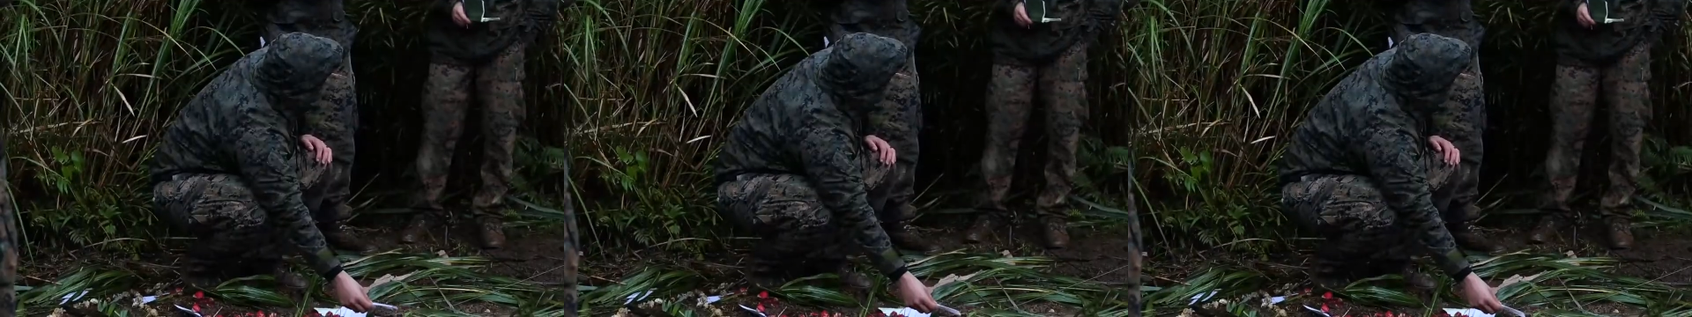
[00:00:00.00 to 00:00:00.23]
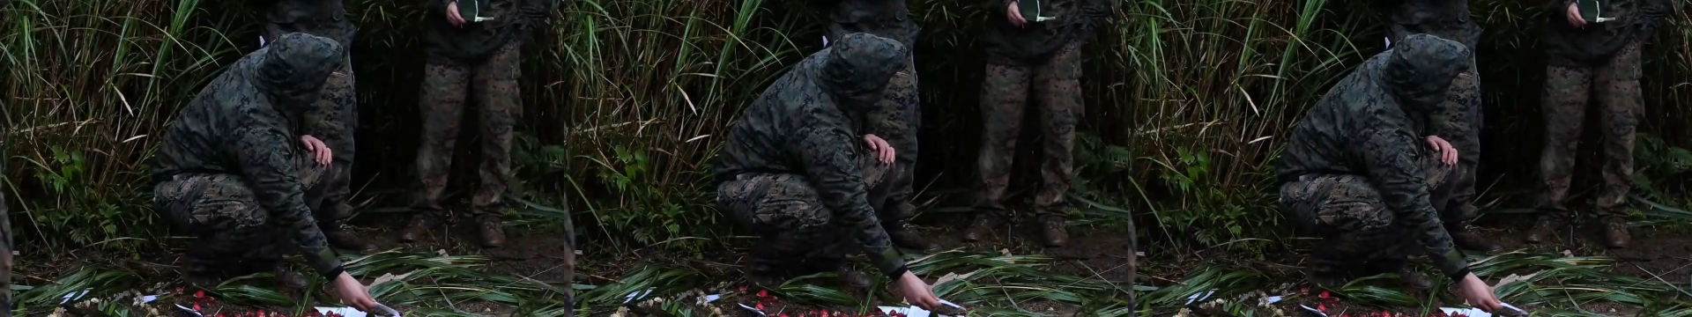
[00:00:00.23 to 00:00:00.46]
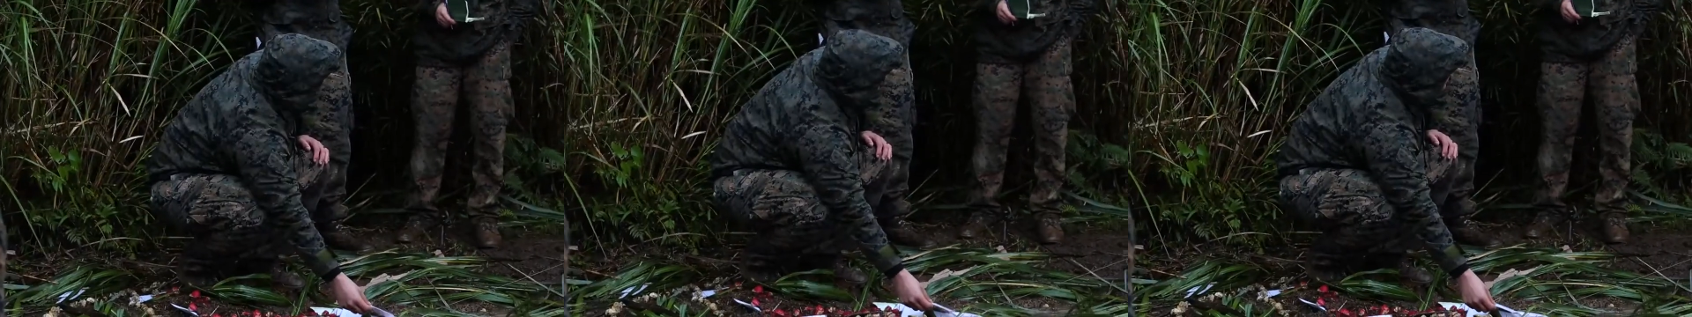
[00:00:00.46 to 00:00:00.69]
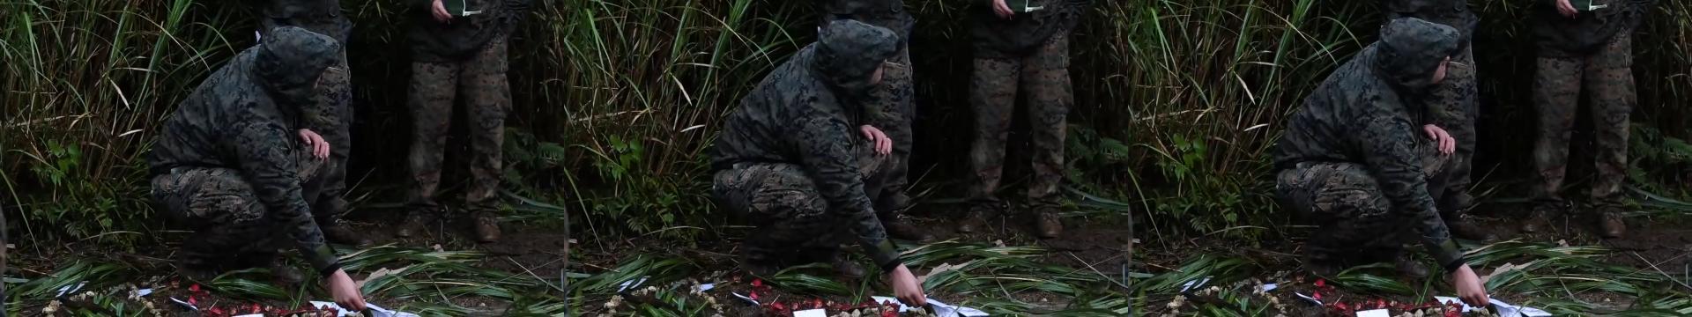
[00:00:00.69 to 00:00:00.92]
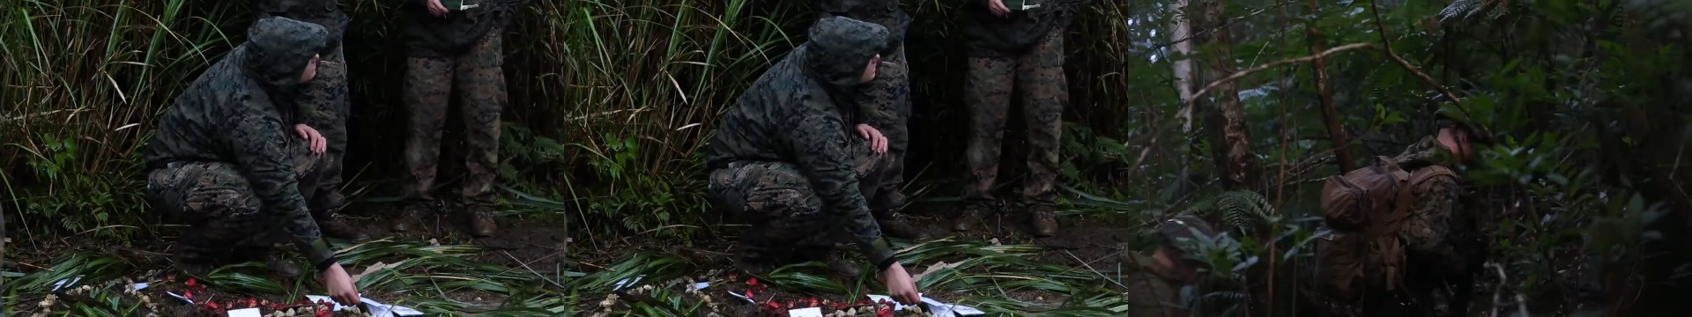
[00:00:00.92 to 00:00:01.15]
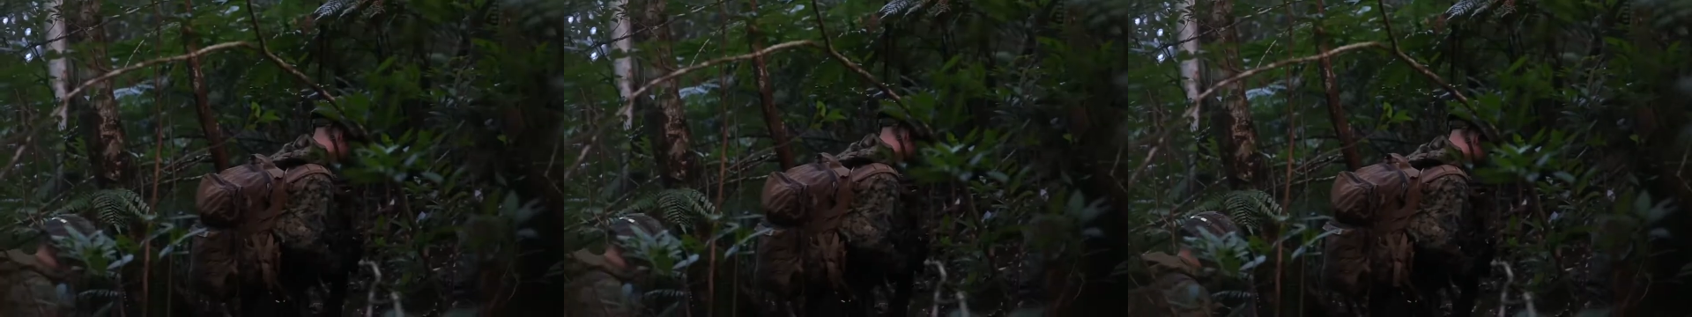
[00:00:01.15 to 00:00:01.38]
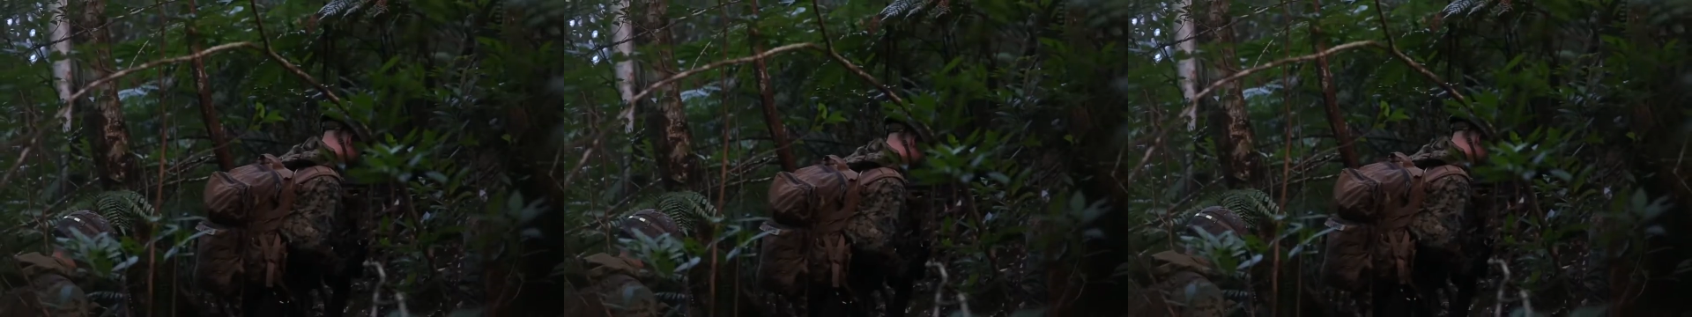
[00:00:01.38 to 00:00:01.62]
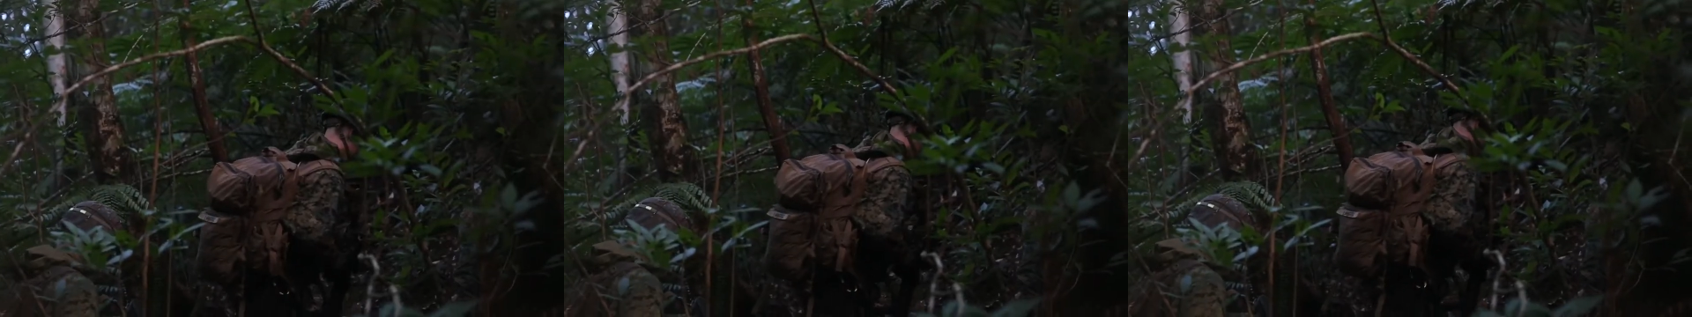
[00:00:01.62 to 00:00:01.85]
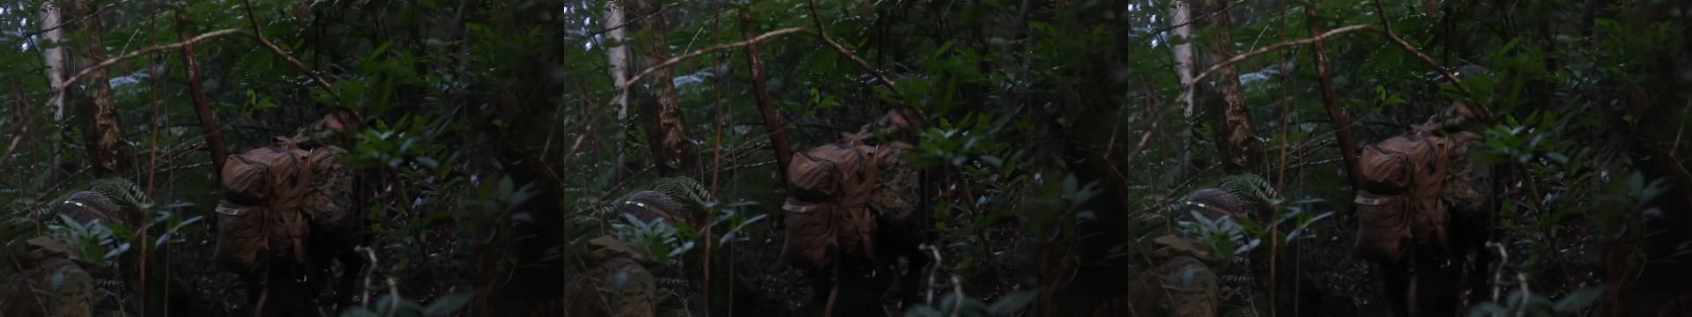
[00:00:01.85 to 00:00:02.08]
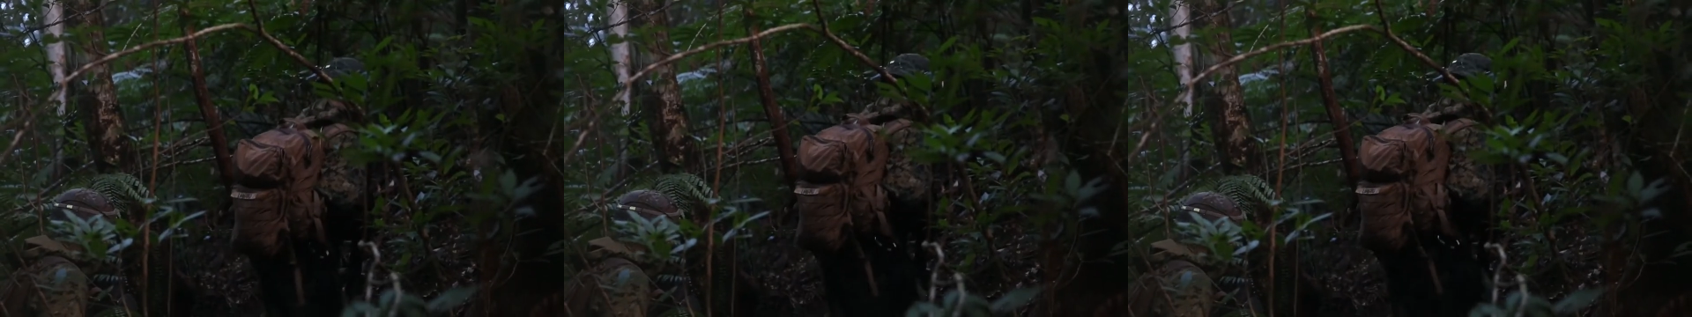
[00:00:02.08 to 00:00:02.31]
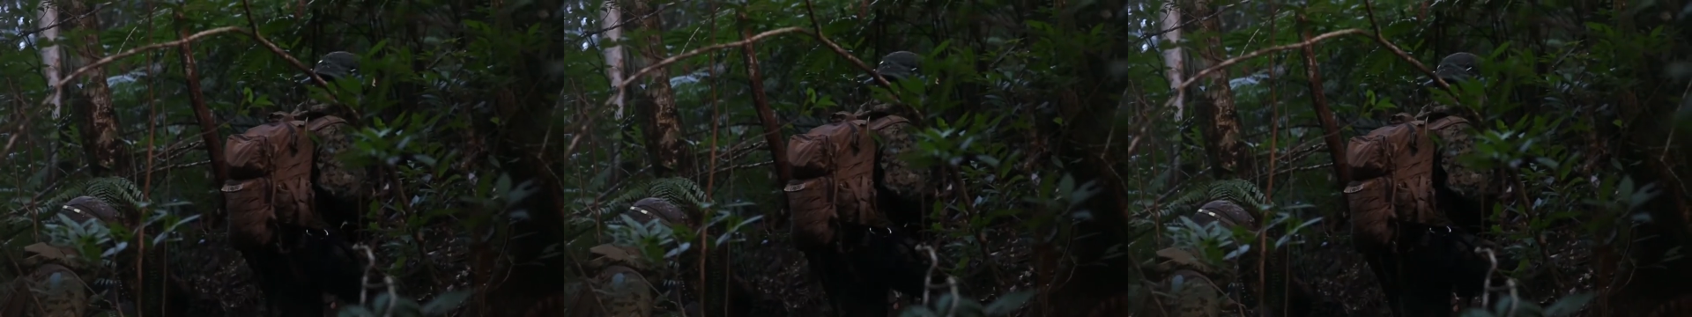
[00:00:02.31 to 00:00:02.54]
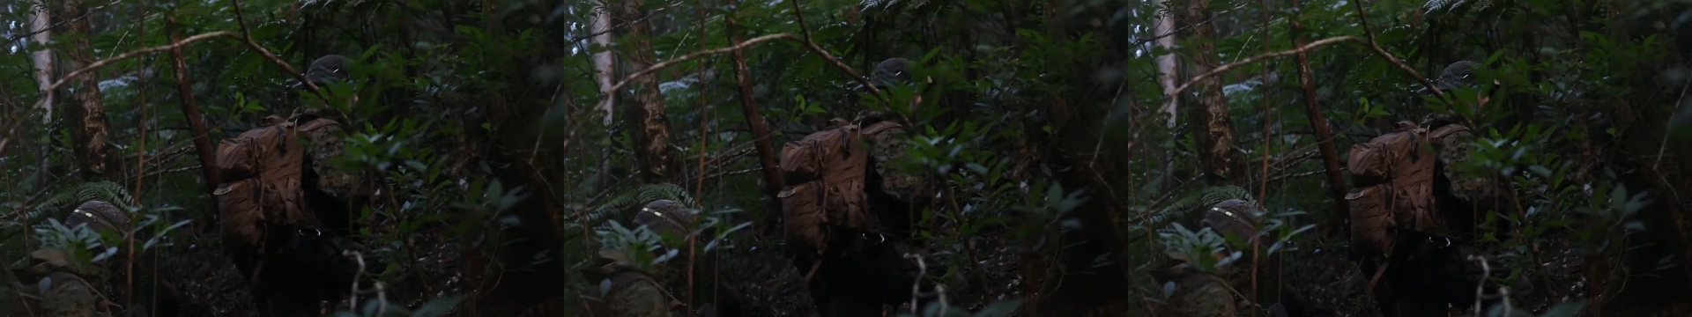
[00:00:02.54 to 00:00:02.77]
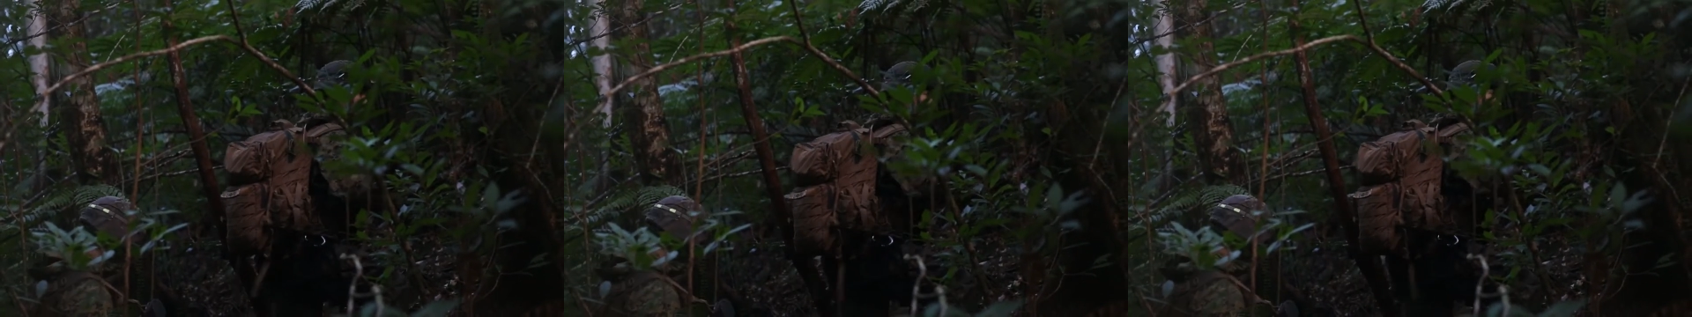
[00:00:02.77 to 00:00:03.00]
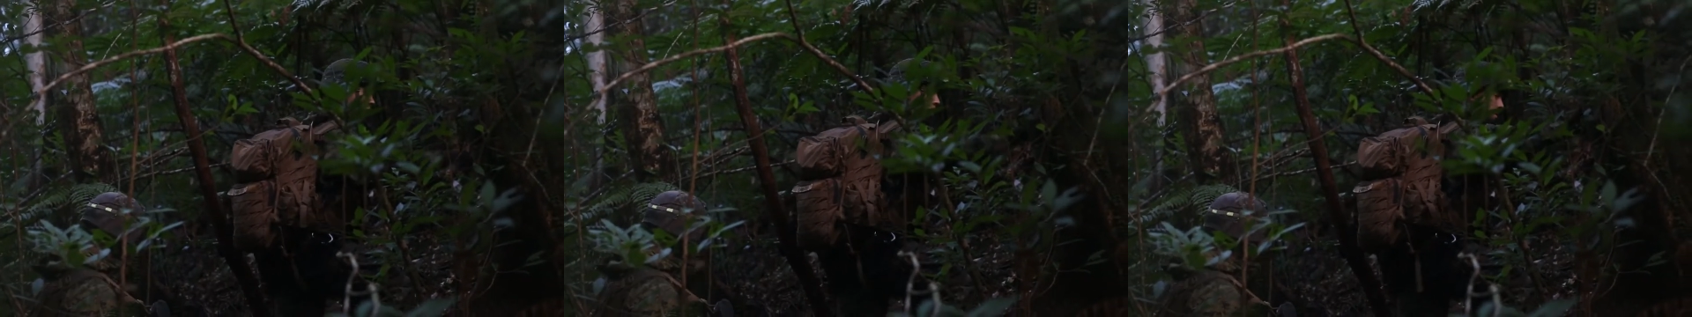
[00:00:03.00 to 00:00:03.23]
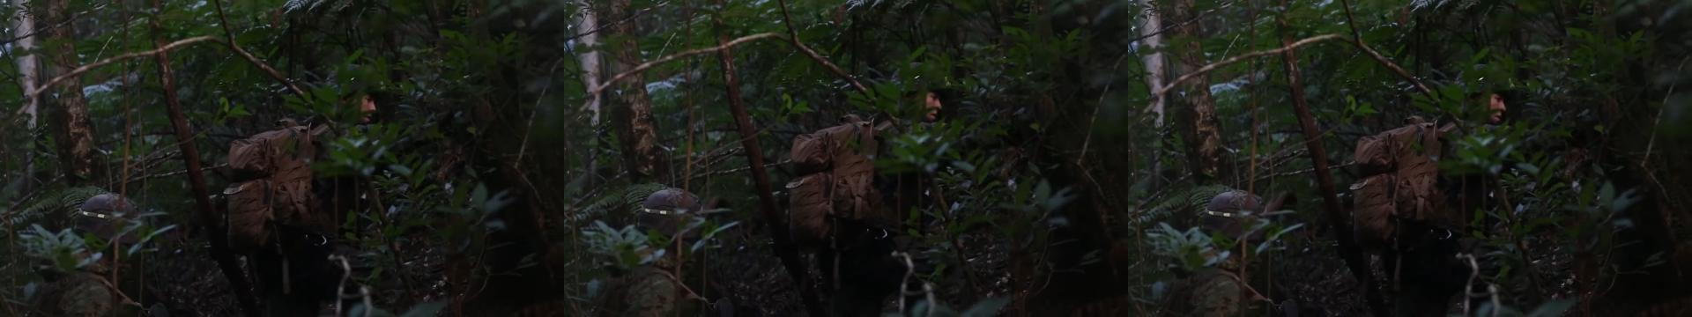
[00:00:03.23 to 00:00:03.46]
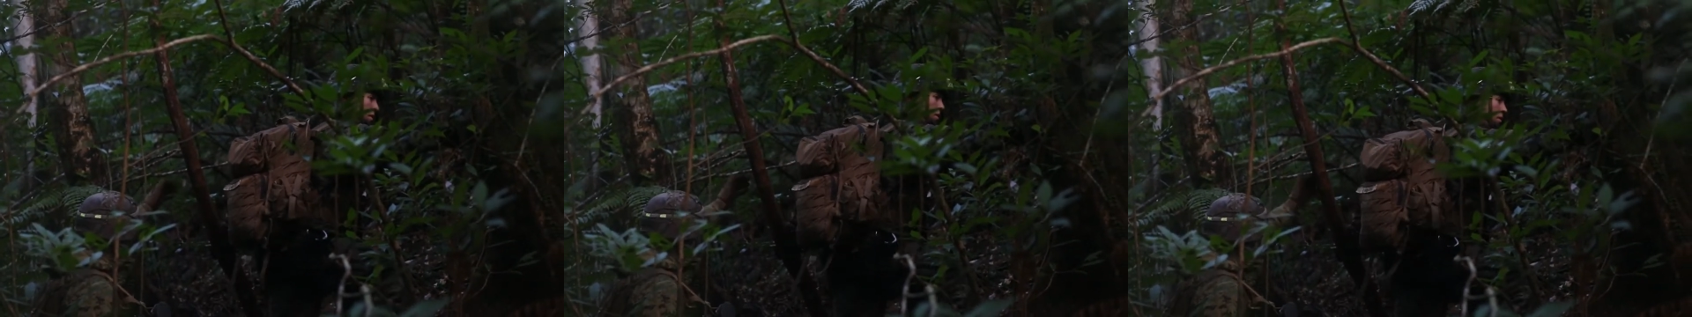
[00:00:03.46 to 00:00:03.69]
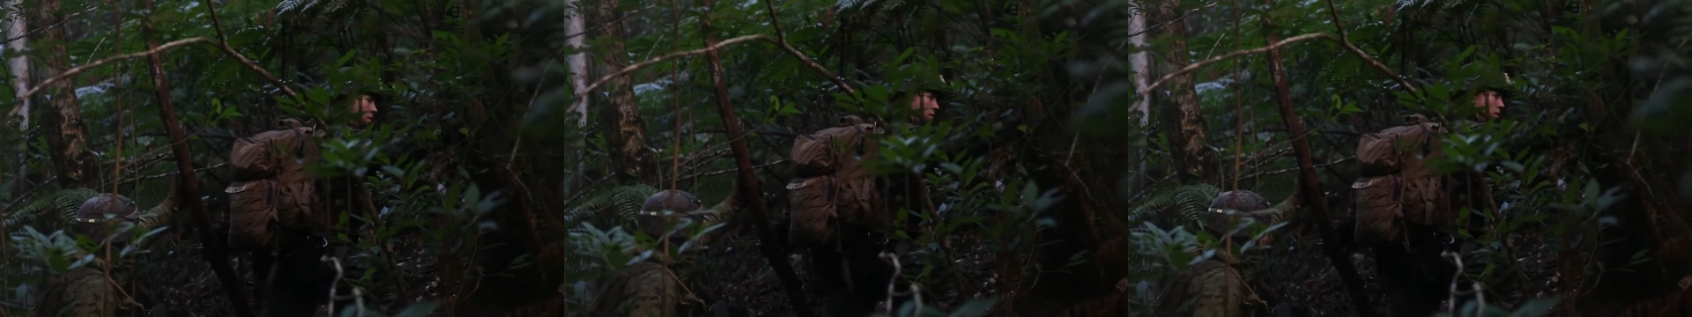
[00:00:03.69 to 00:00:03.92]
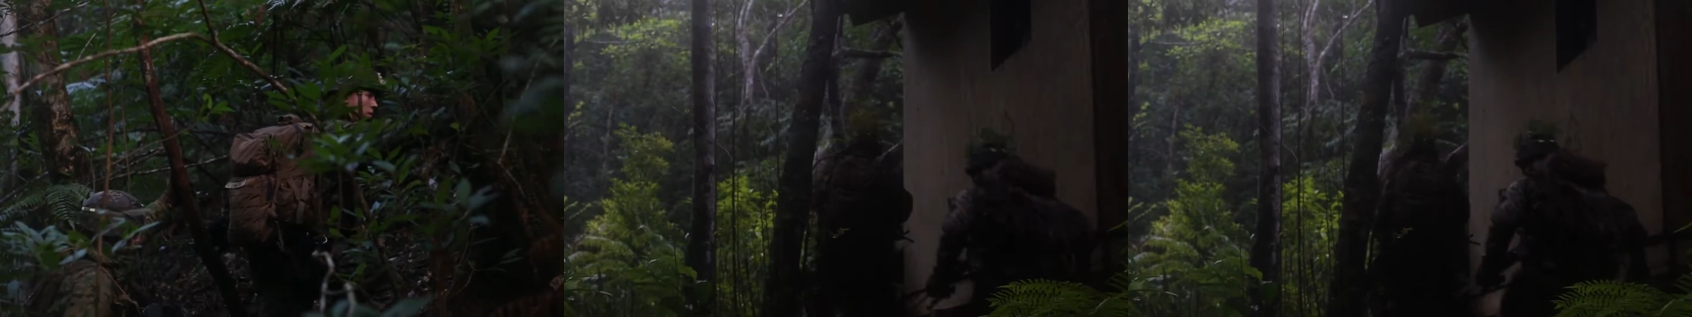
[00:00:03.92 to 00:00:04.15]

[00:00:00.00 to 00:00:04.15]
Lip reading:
(no speaker visible)